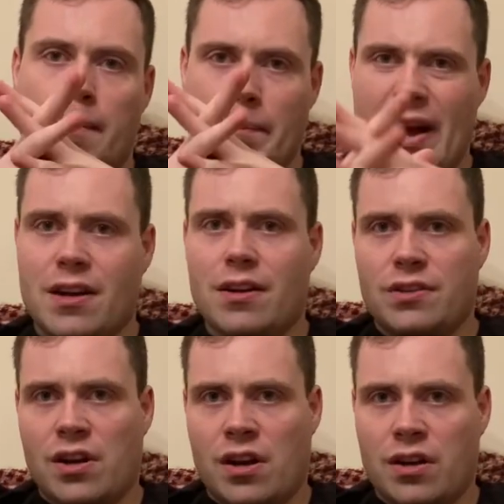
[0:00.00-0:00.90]
back on
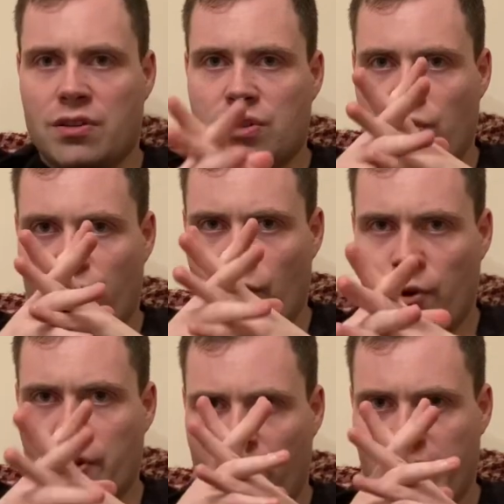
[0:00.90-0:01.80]
talks
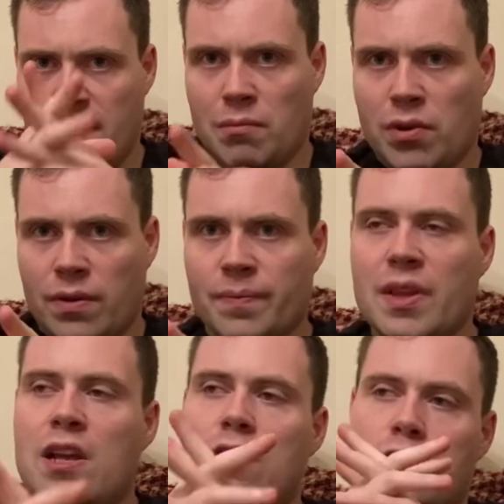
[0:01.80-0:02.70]
for November.
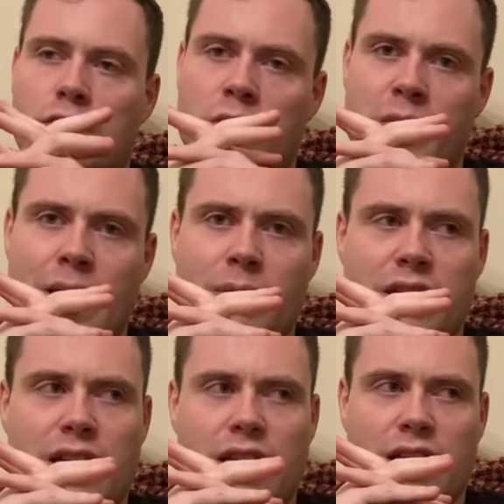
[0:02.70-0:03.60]
So September
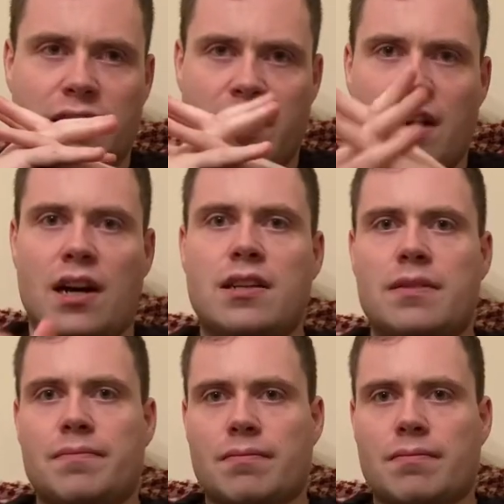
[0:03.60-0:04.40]
date is gone.